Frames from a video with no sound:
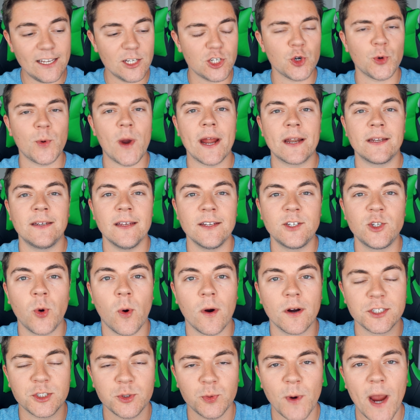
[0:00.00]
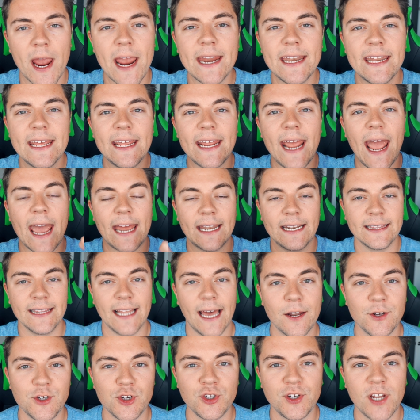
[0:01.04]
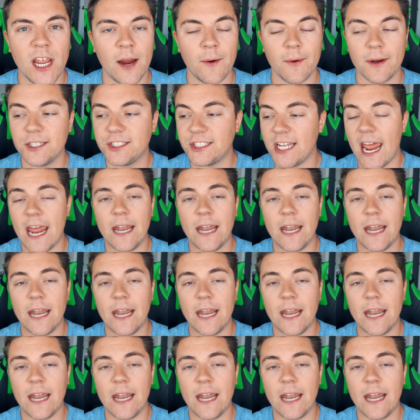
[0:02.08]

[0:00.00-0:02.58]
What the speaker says: directed towards raiding and legendaries,